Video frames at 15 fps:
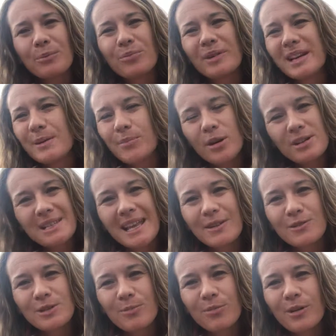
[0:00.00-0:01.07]
pre and
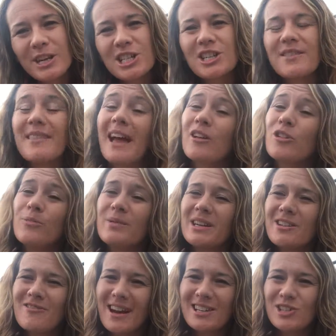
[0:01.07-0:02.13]
postnatal depression, that could be
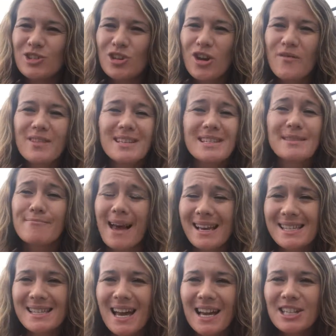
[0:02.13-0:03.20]
a great service.
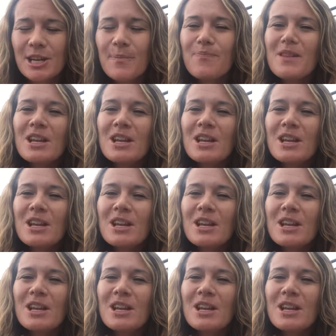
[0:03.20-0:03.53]
Massage.